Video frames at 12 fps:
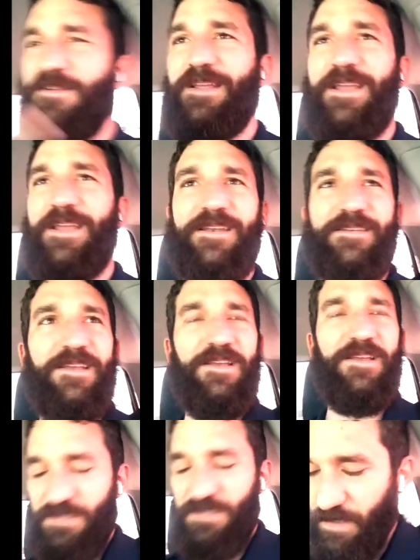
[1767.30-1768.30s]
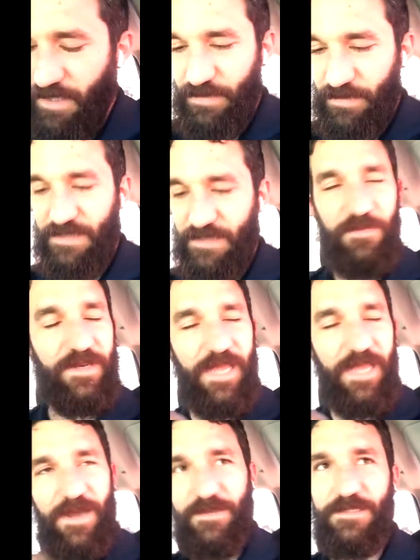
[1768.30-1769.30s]
So he was slowing down because he was
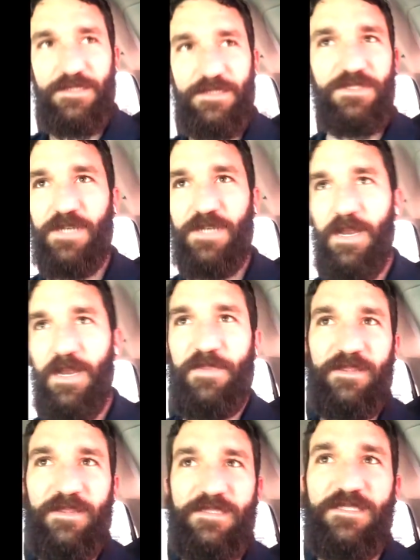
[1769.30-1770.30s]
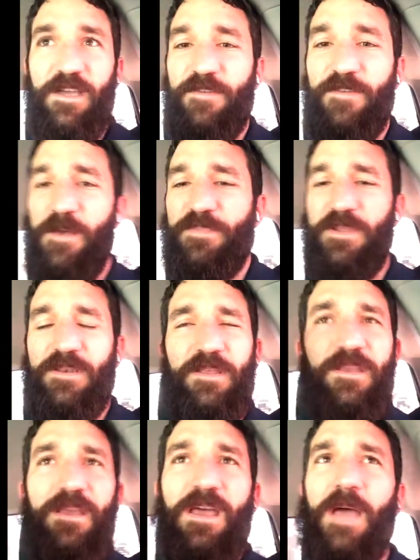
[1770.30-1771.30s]
trying to pick the stuff up. And I mean, it
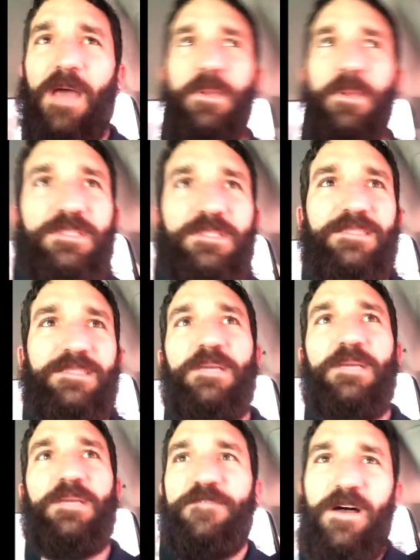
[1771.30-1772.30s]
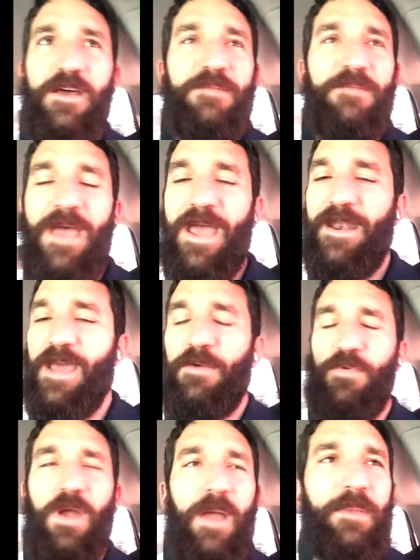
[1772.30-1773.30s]
was team fun. And Matt and I were, I mean, we had
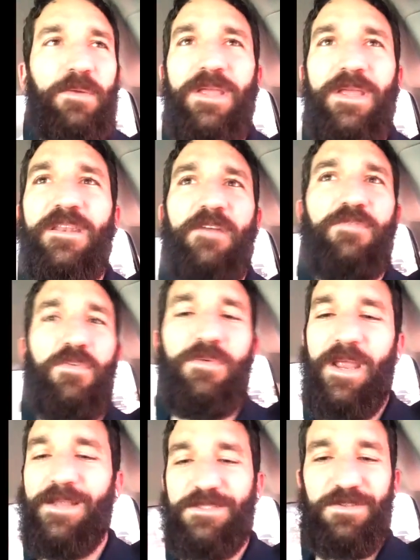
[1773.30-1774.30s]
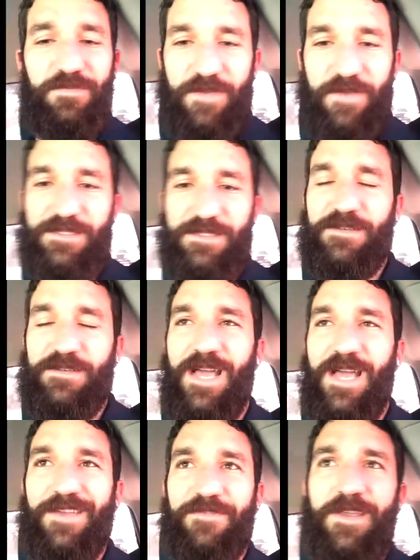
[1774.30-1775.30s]
never ran so fast in our life.
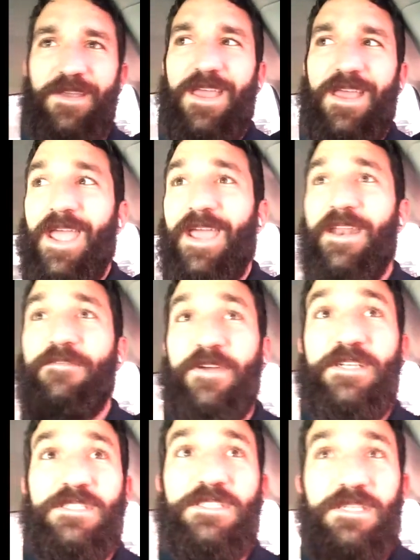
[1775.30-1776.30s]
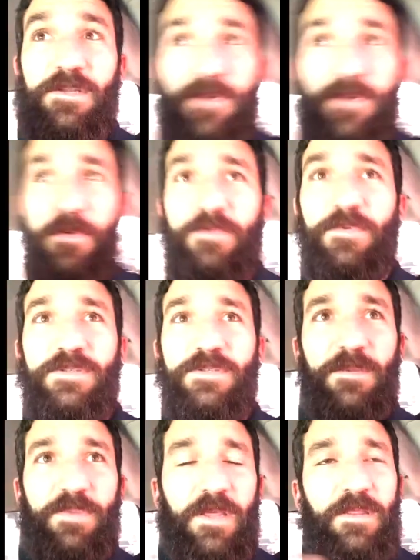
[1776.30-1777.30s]
And eventually, right when we were jumping on the
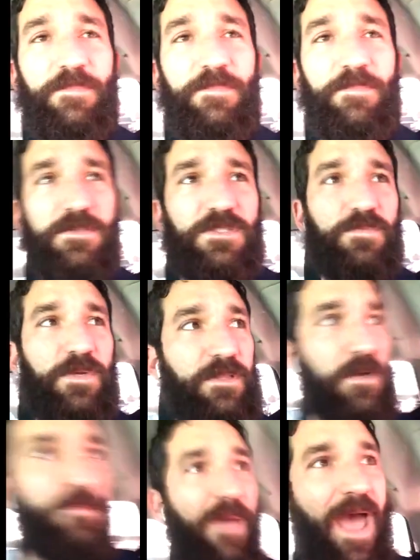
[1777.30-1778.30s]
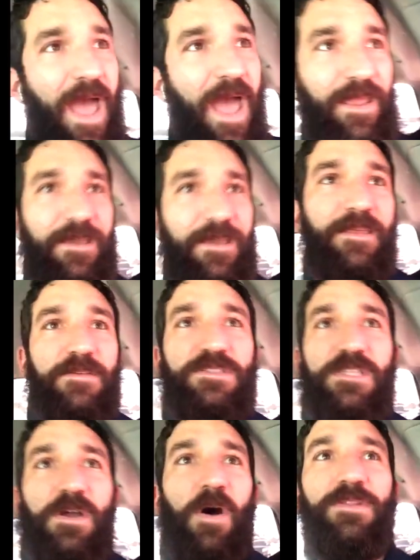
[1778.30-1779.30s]
boats, we looked back. It was the only
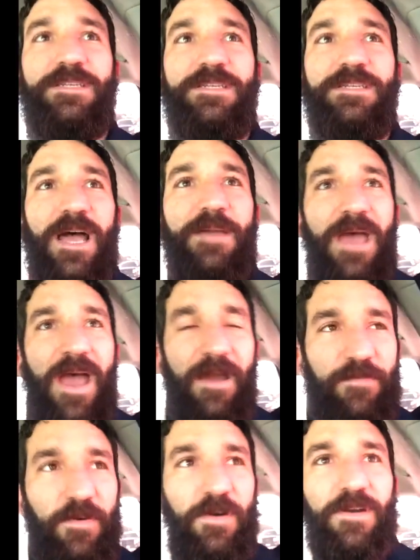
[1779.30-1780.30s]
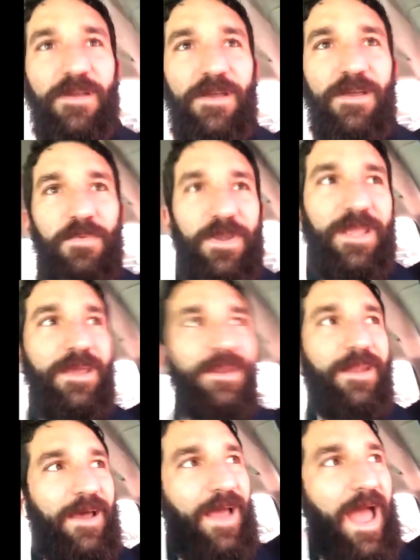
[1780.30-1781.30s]
time ever we had
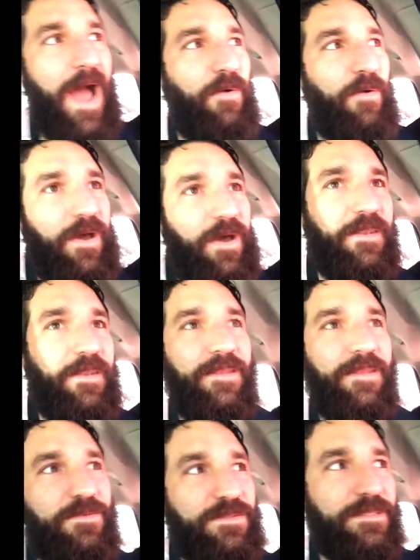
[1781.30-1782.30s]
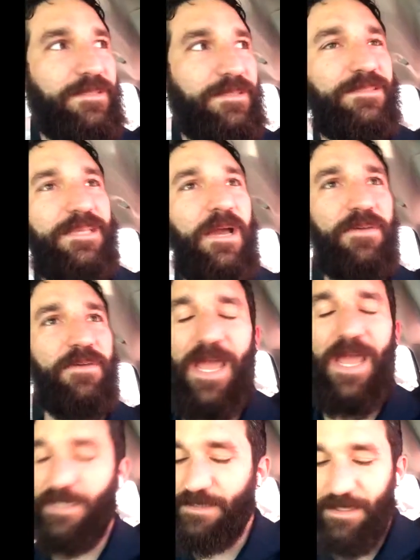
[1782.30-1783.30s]
outrun. It was a sound guy, and it's because his
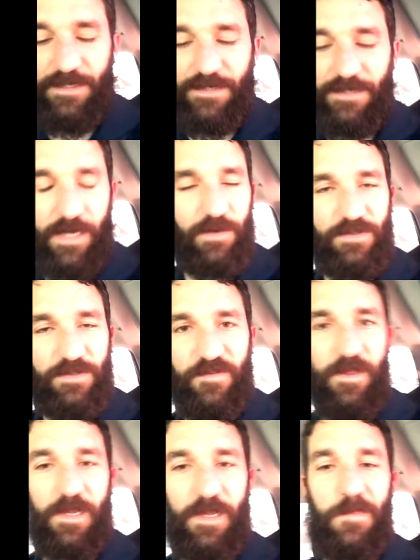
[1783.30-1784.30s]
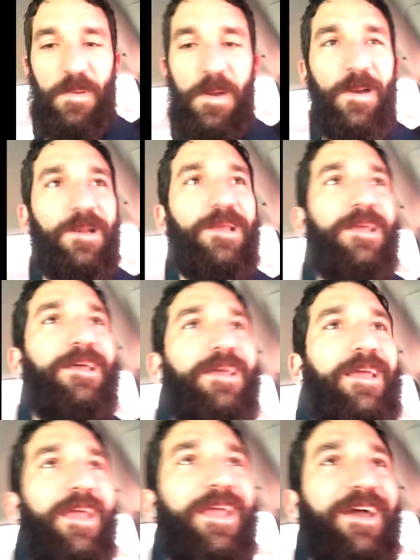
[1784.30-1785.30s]
gear was falling apart. And
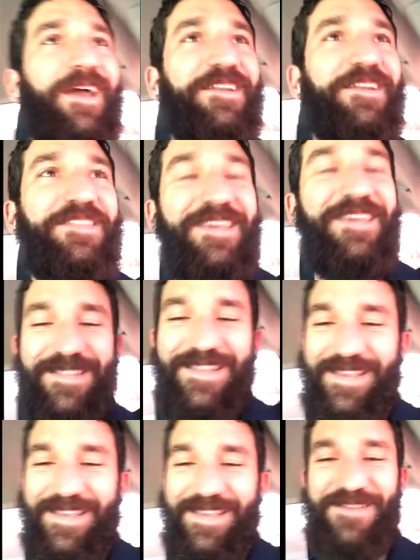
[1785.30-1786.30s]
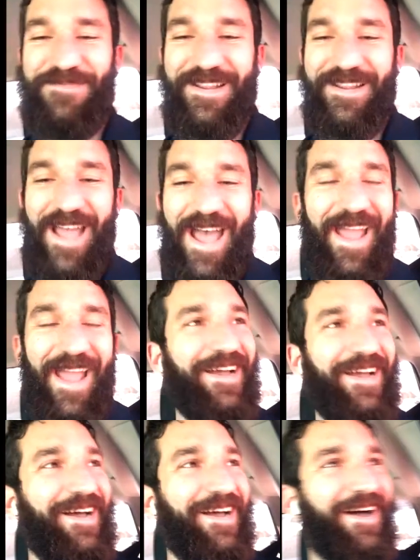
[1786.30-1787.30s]
then the camera guy
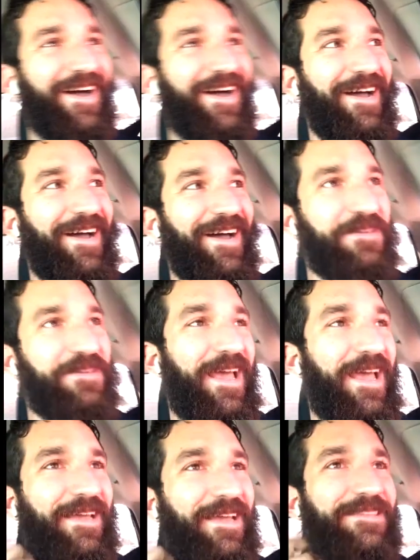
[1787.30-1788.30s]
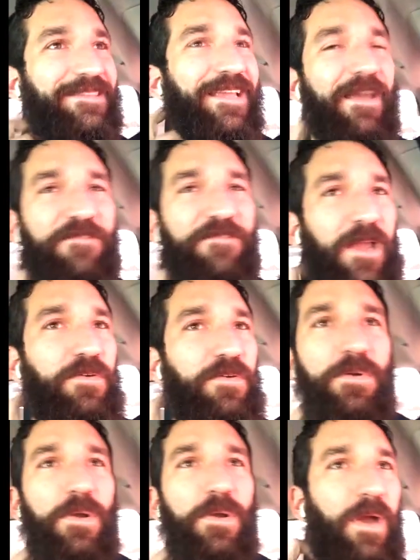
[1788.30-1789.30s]
looks at us. And I forget
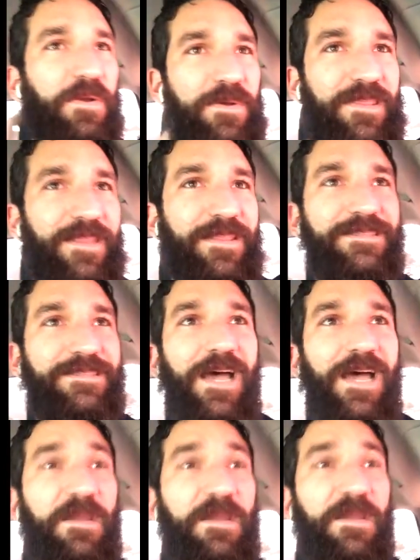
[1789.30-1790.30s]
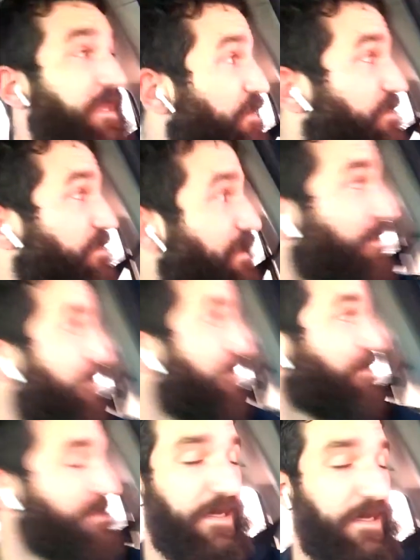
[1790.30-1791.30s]
who we were running with at the time, but he looks at the
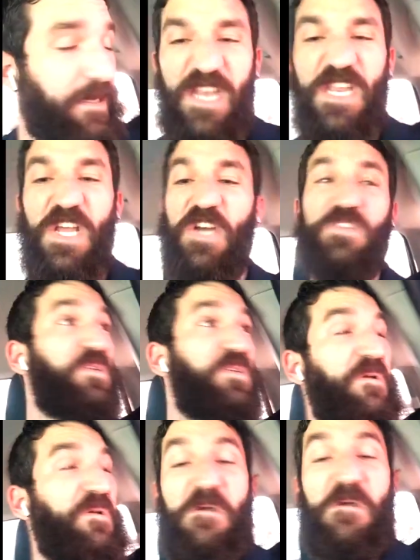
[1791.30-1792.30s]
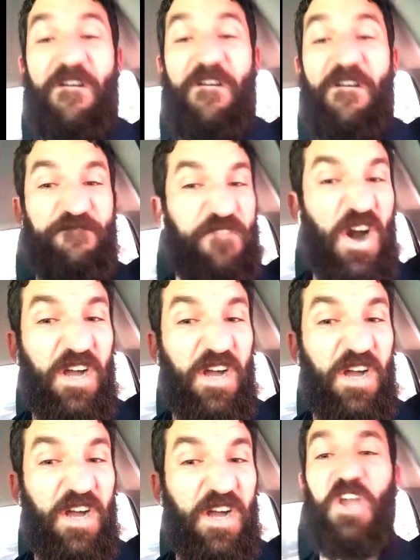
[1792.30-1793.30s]
sound guy and he goes, "Fuck him,
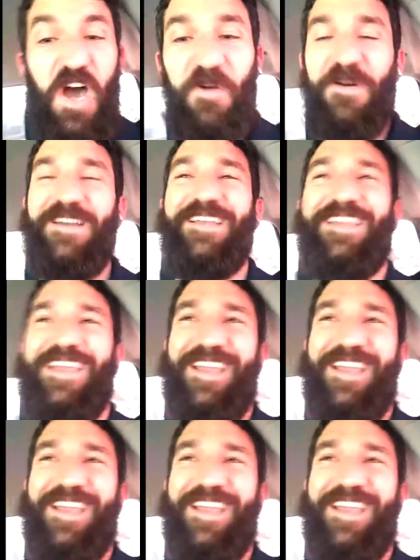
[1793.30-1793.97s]
go!" So he